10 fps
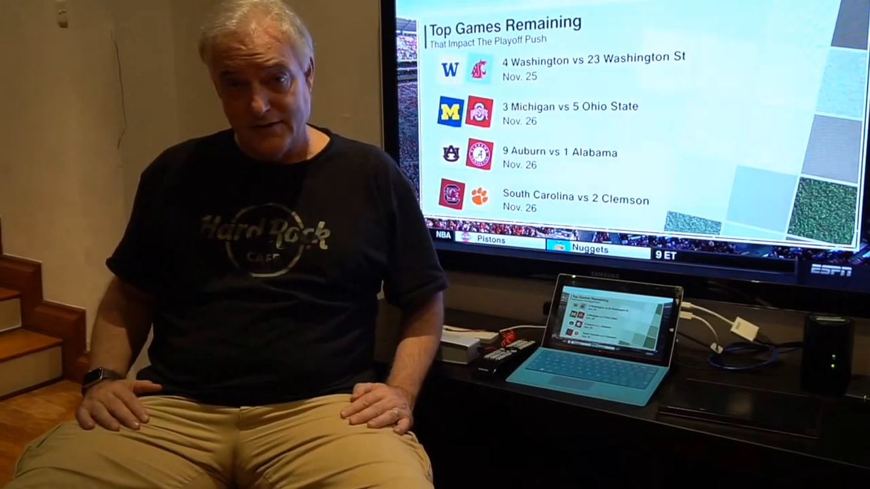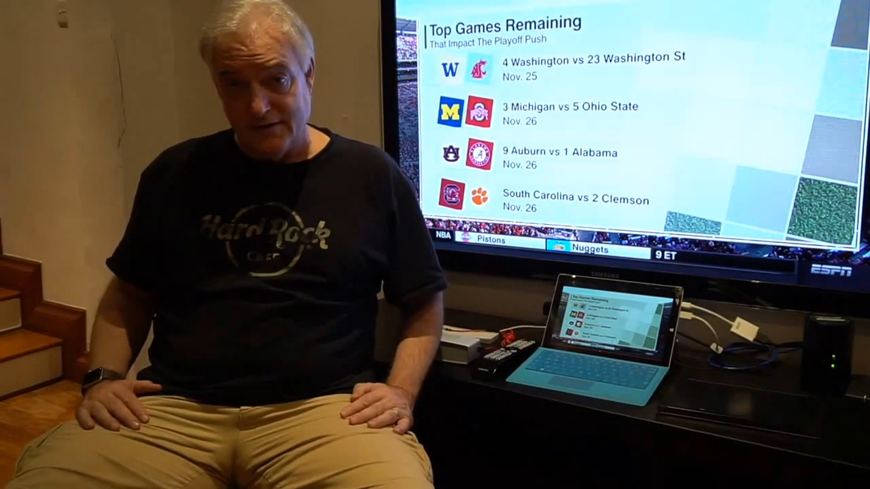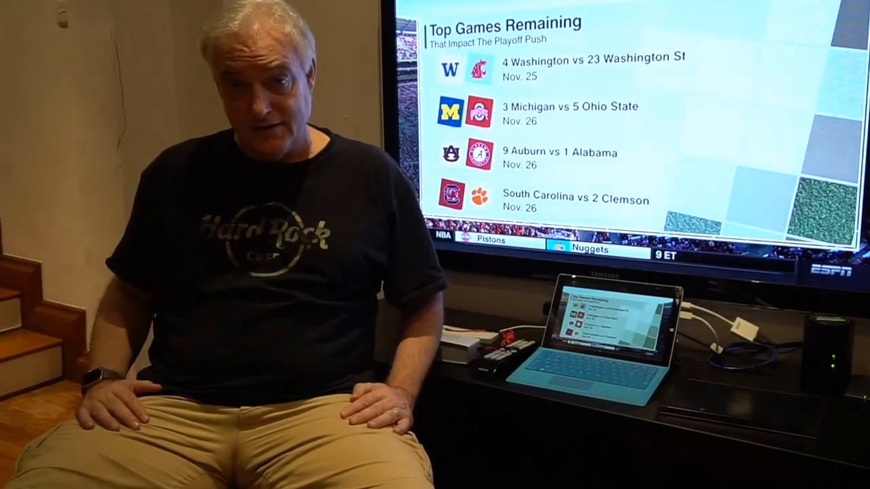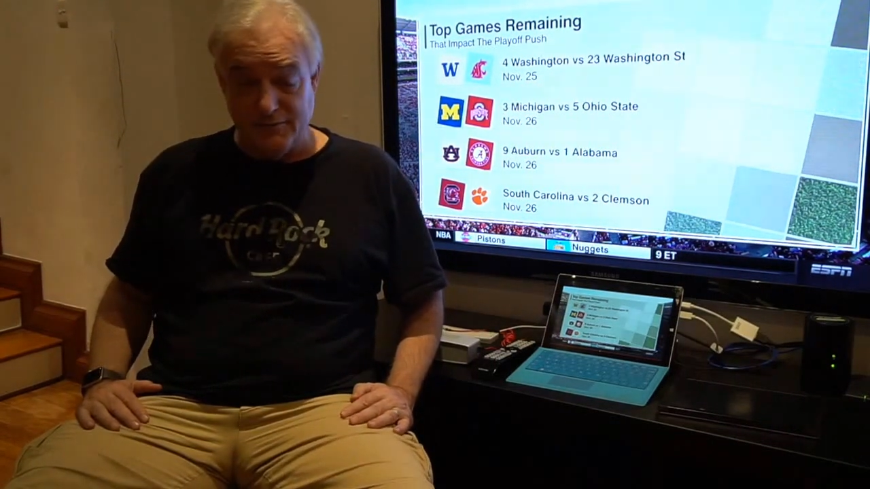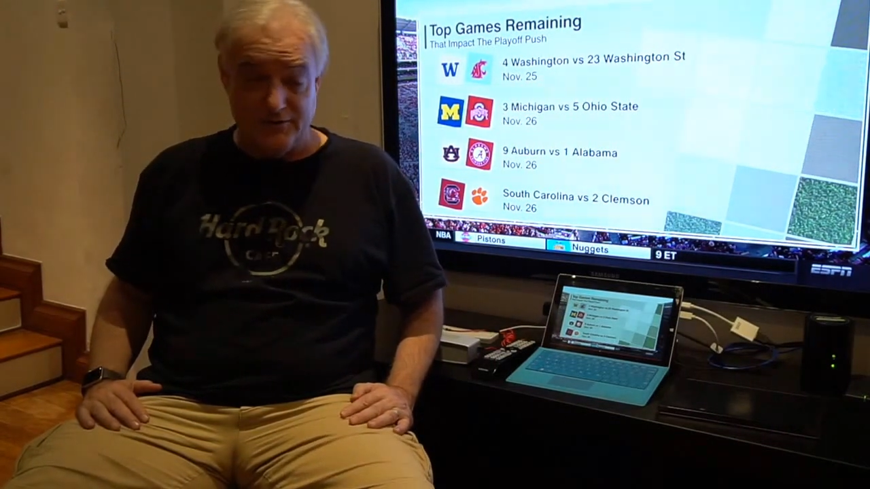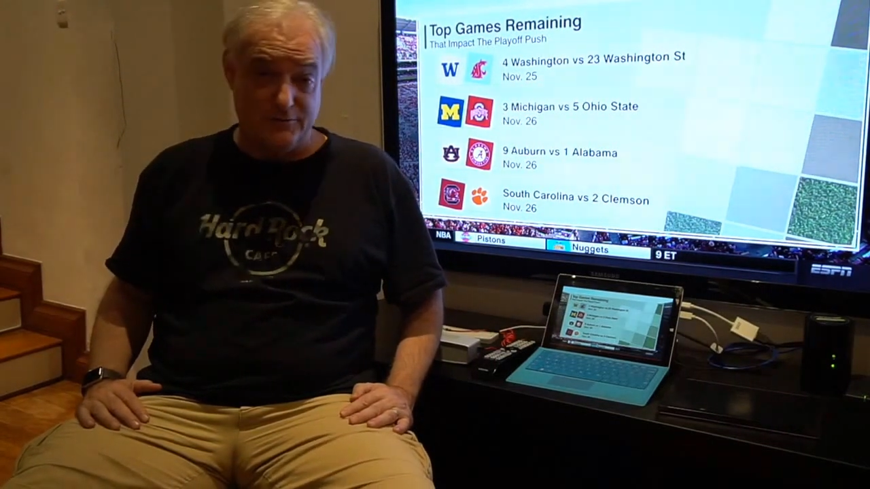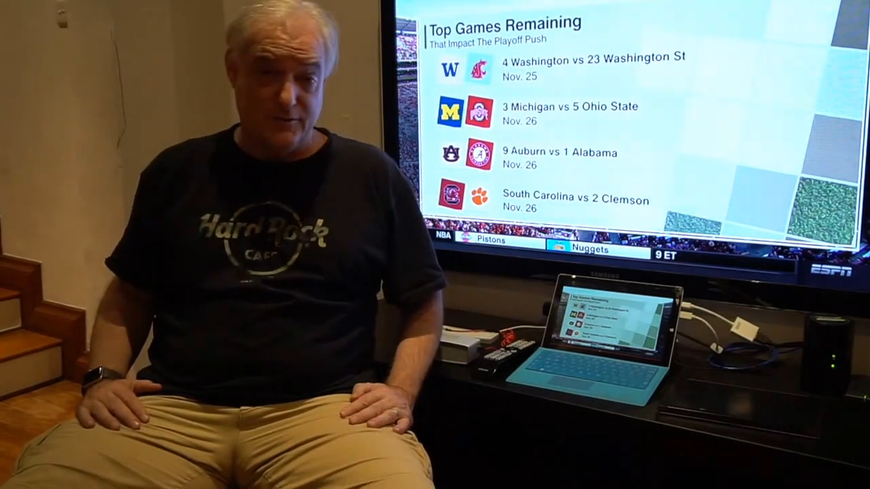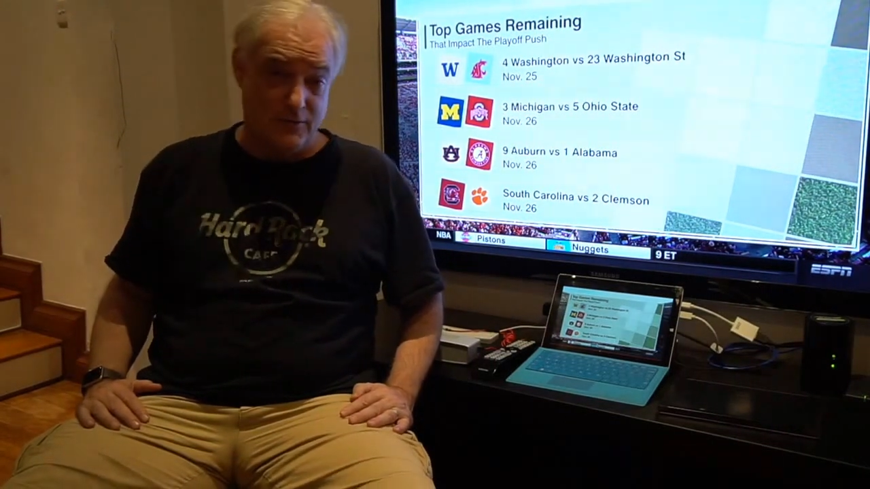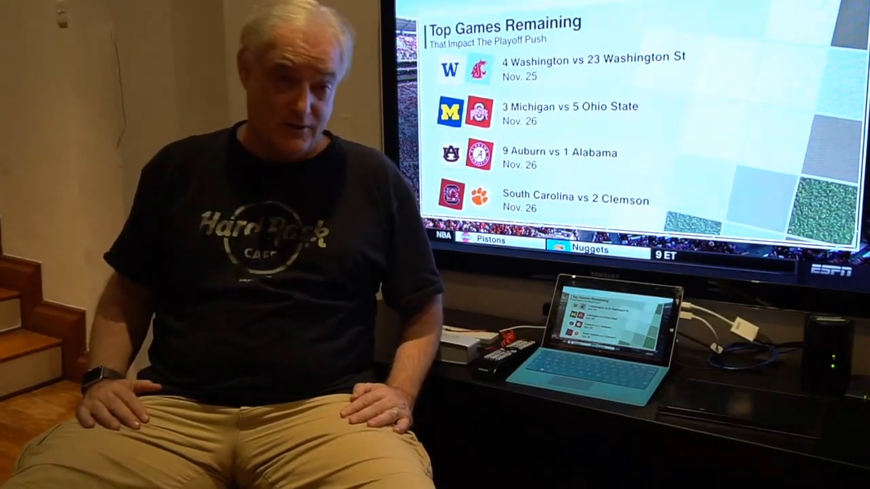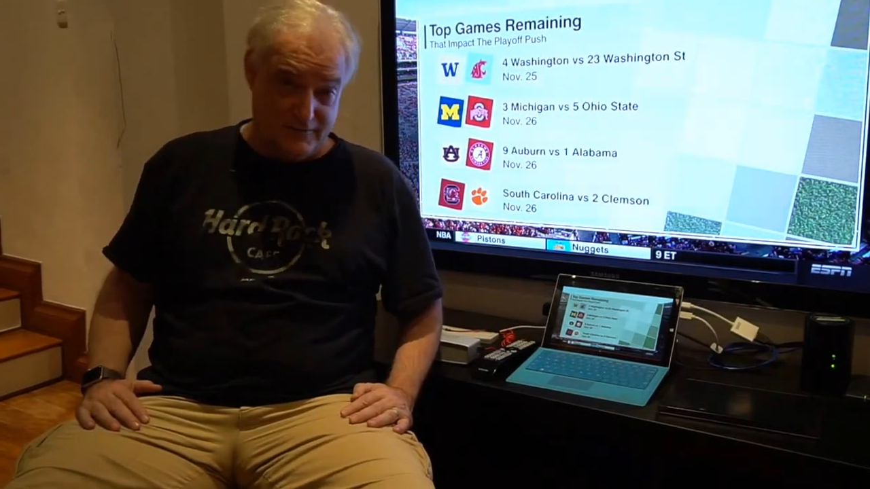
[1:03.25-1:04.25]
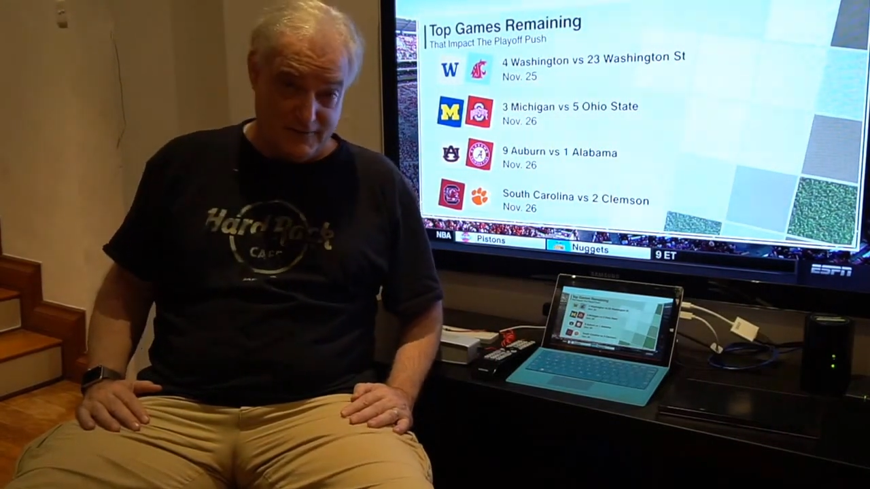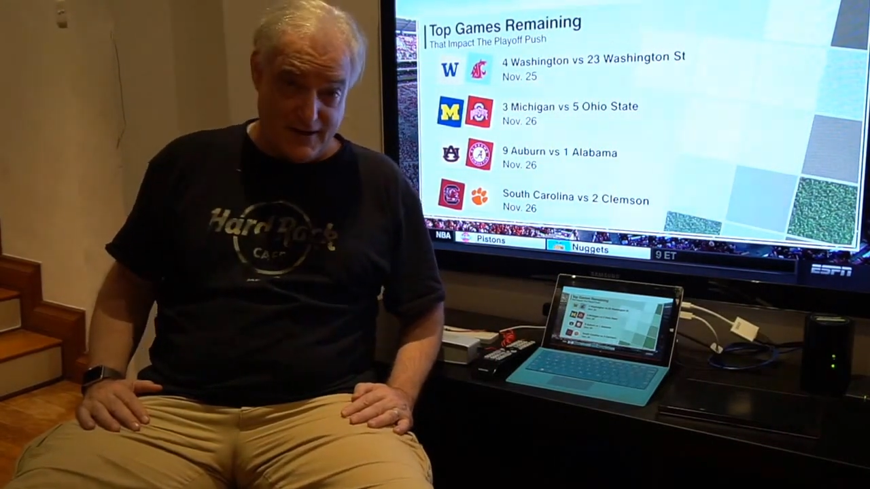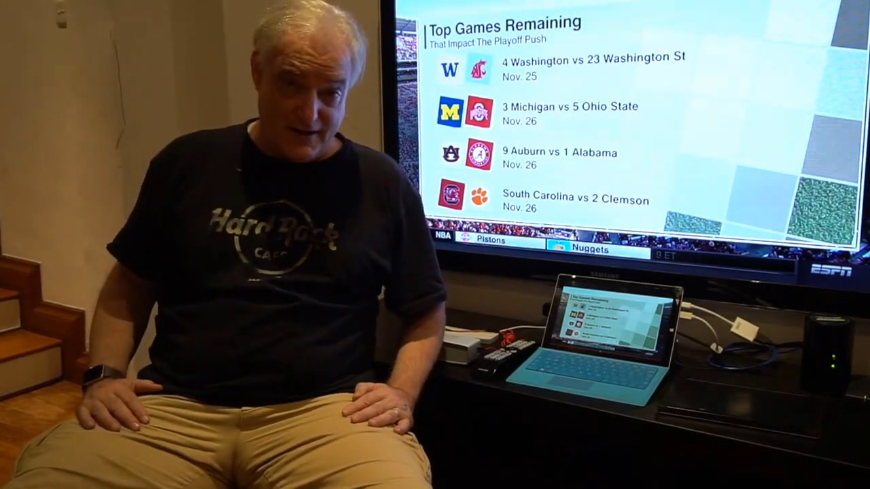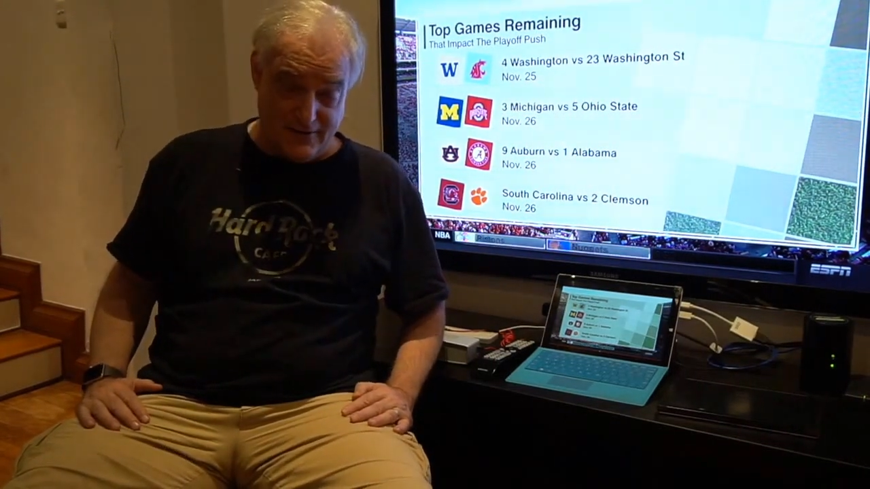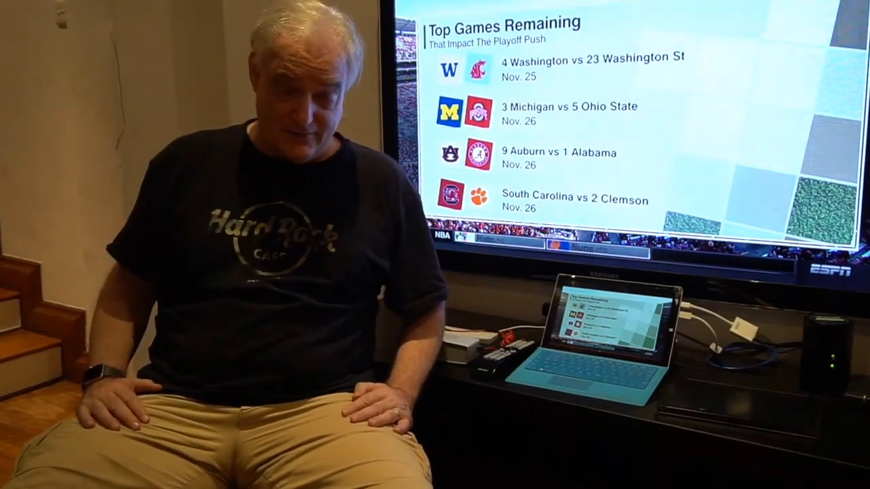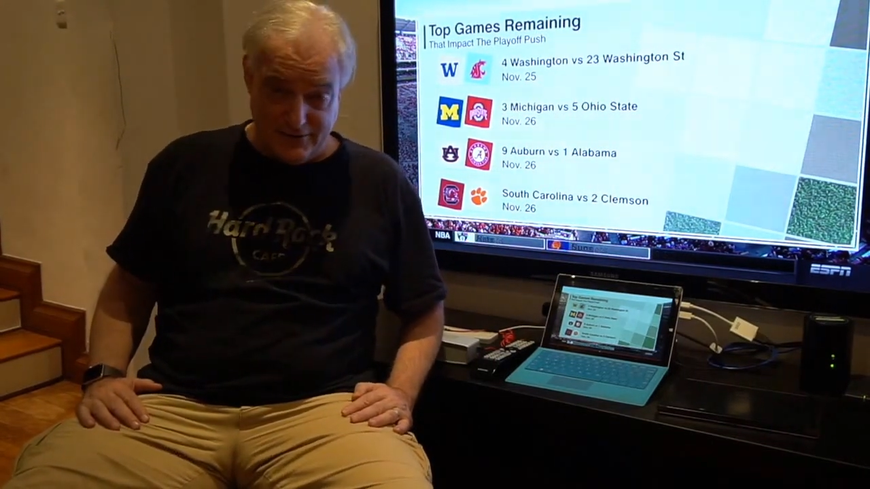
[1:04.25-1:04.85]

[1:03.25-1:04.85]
He must be really tired.